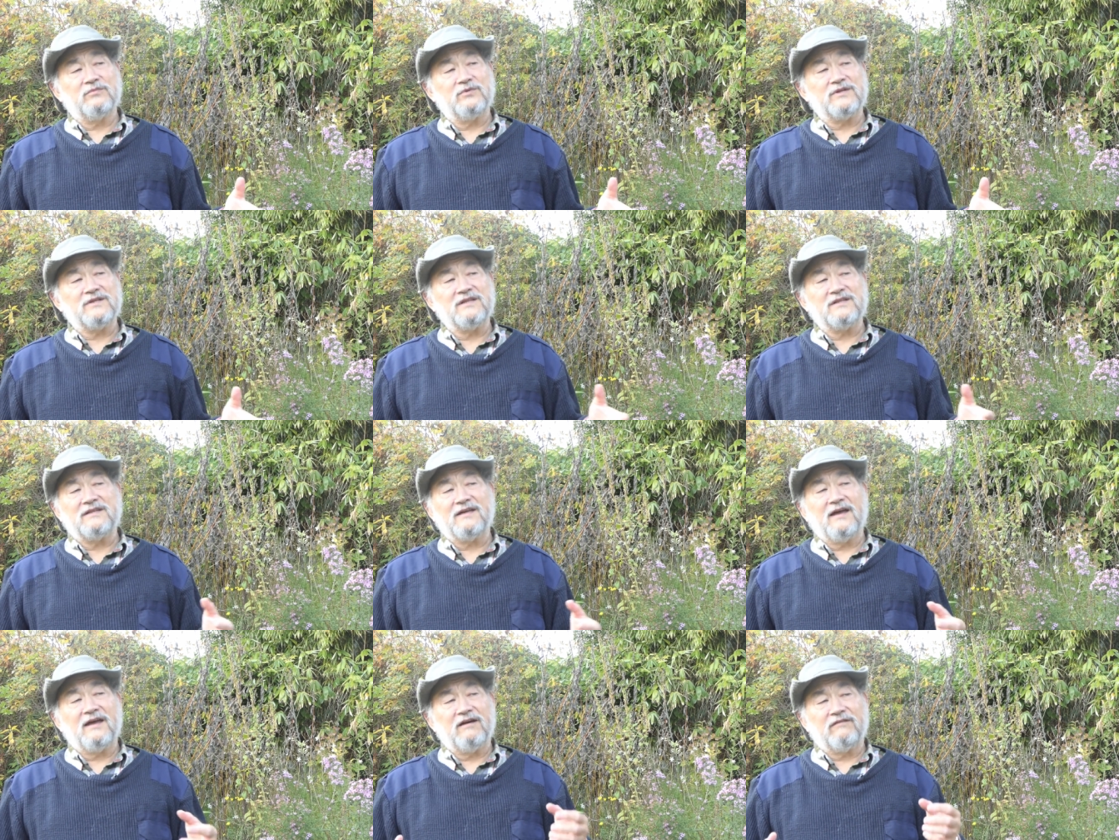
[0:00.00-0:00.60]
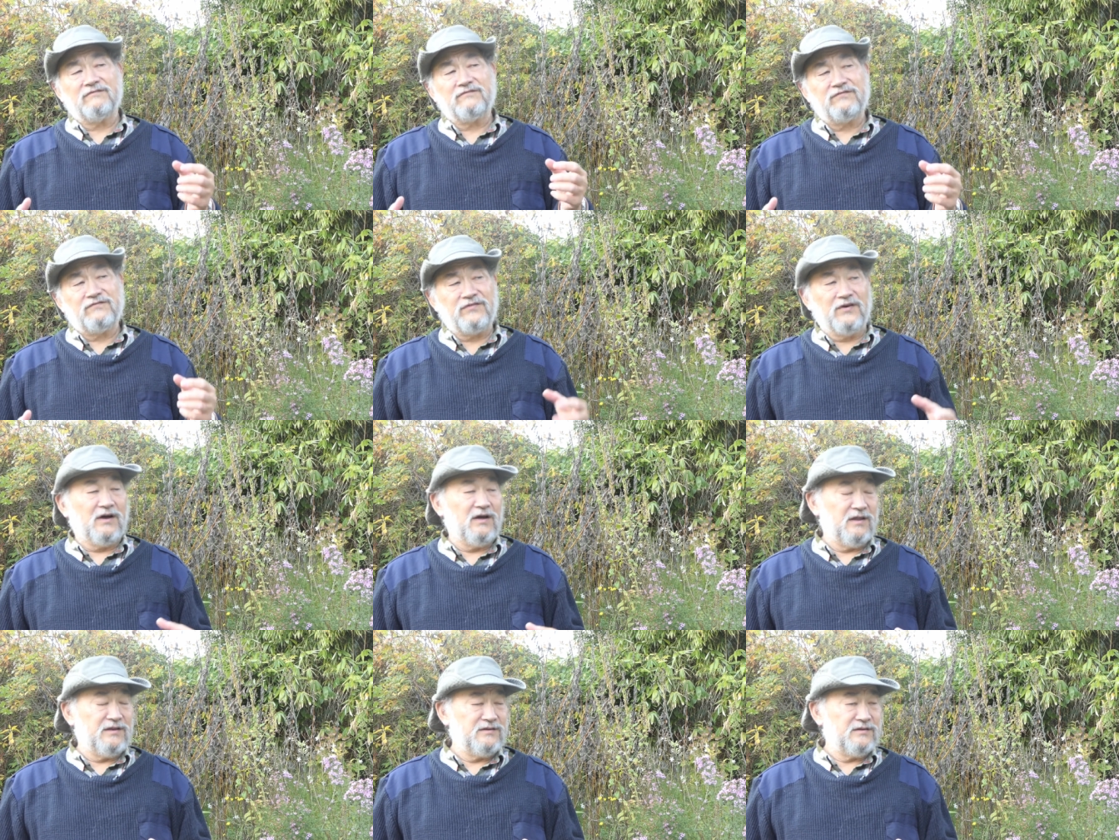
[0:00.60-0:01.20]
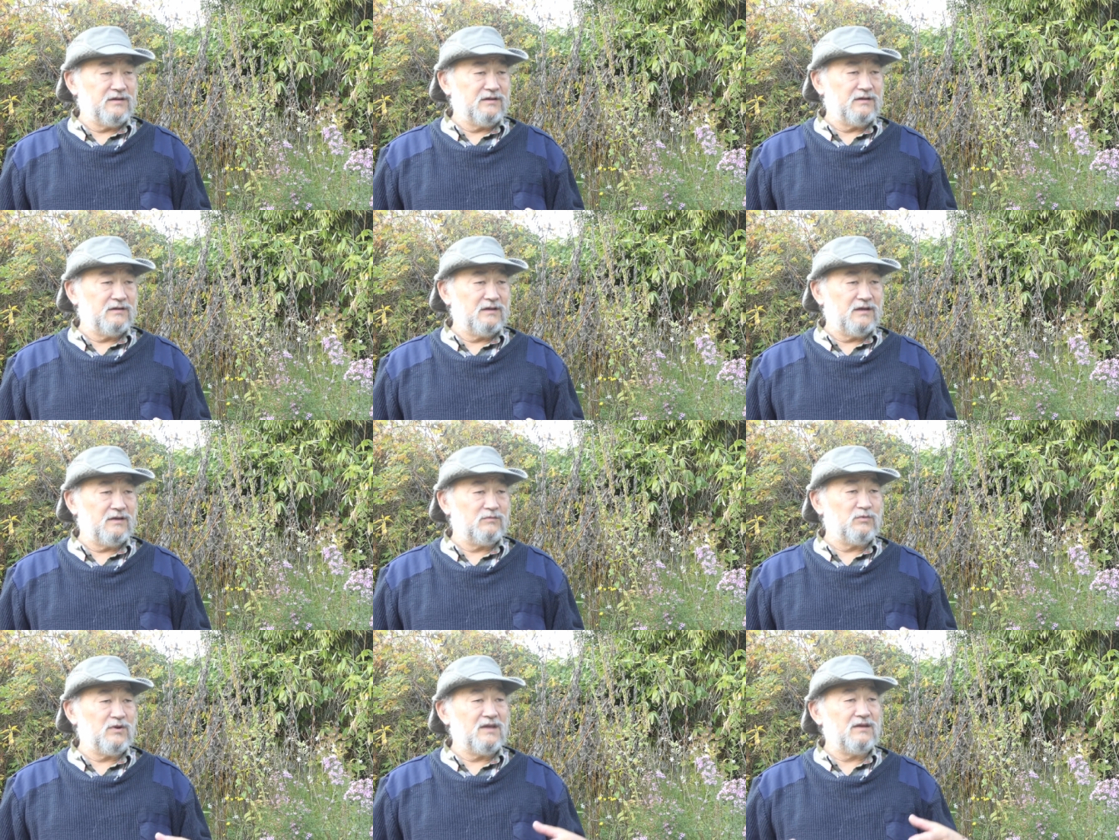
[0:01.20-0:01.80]
we need to have fun
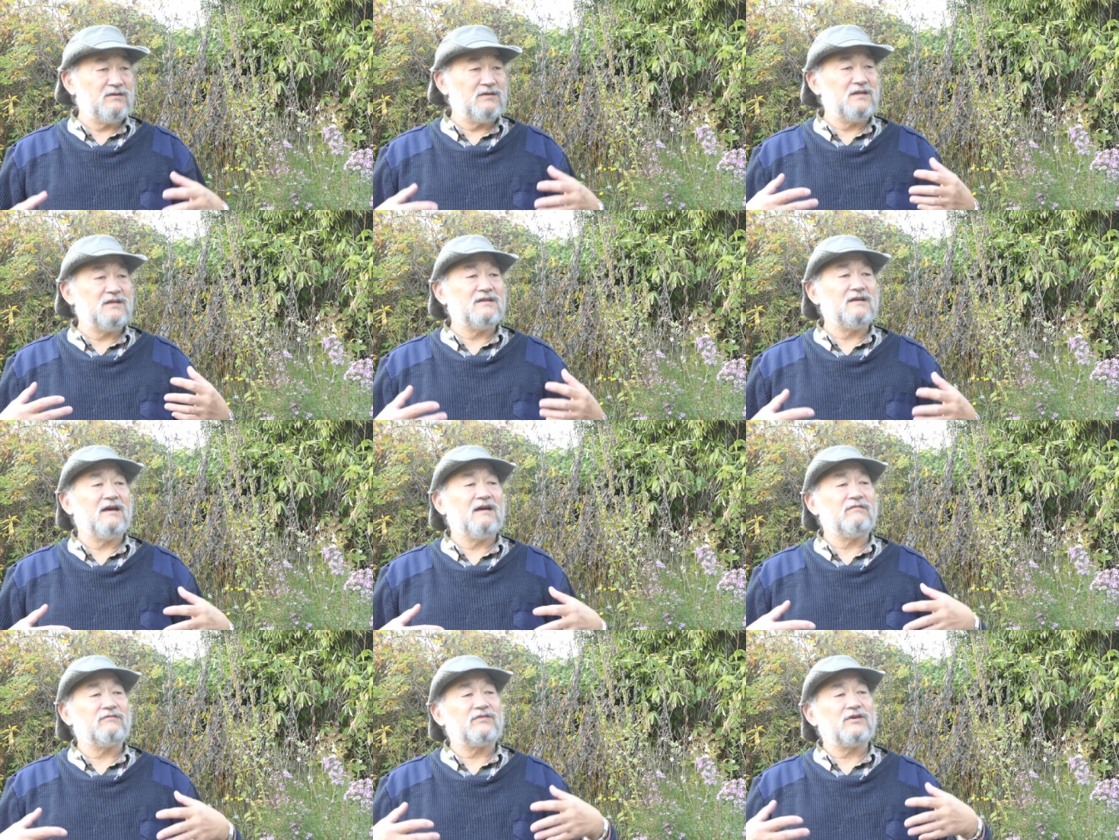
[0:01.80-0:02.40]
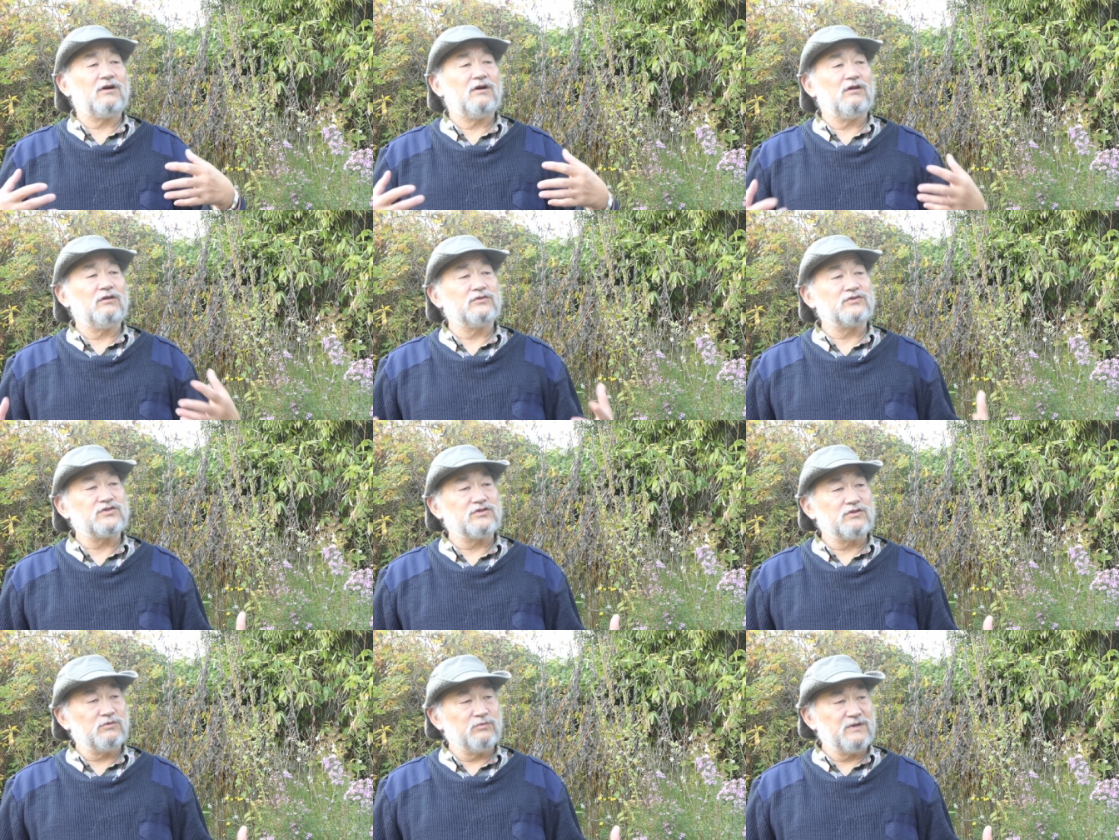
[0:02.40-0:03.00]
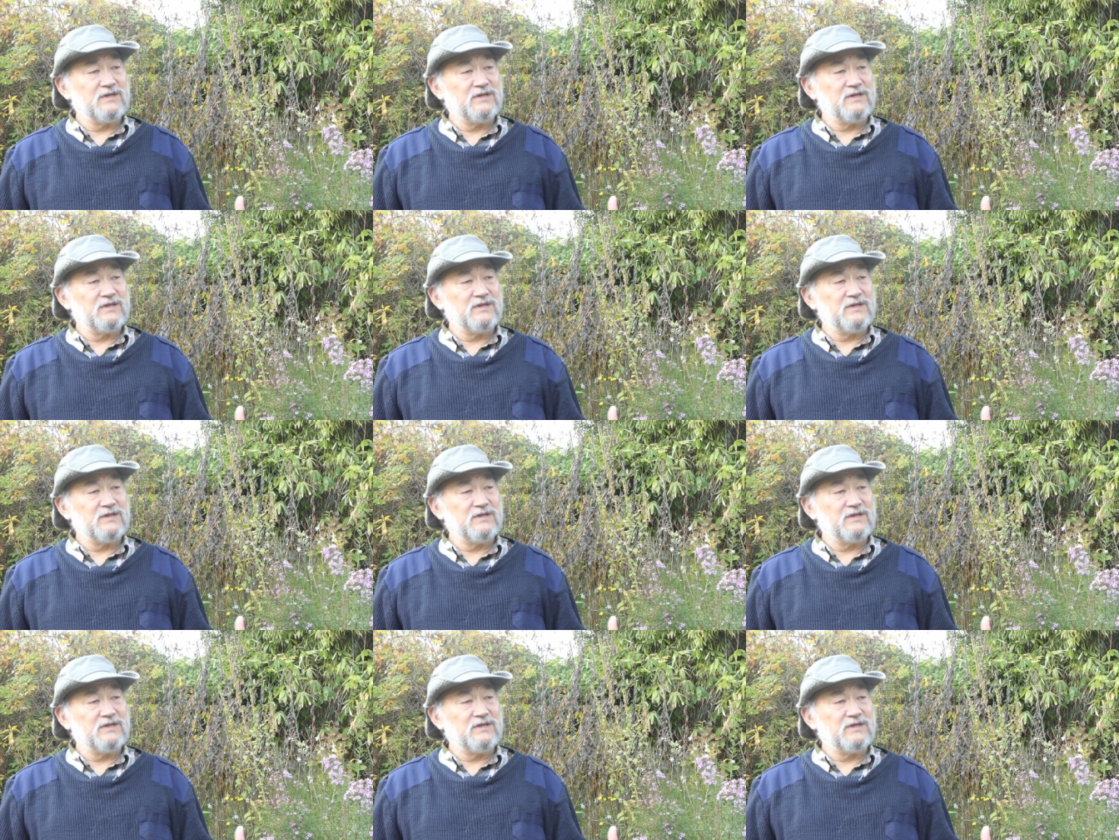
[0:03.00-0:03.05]
and we need to have culture.